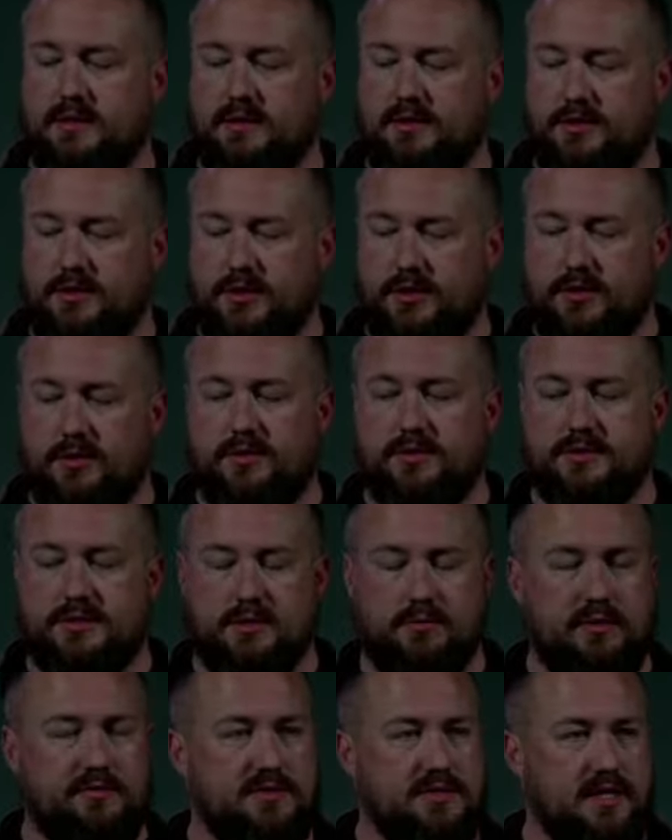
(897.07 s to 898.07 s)
the goals that
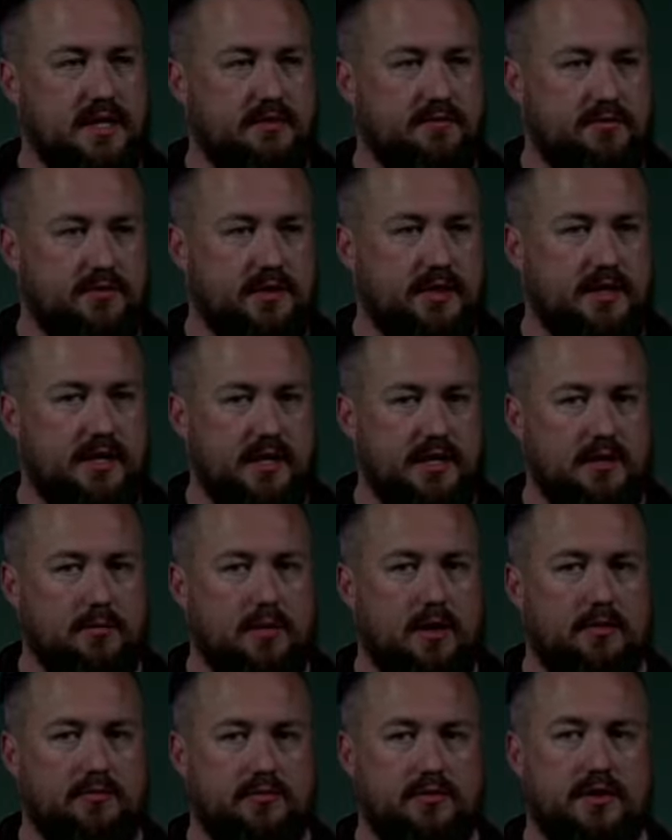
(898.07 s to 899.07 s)
we've set for the kingdom
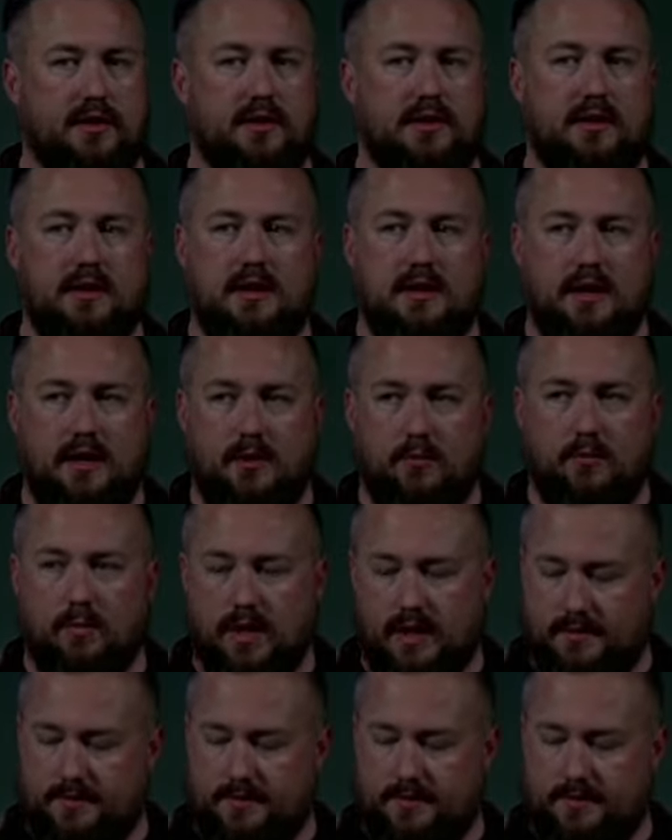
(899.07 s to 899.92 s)
offering and why.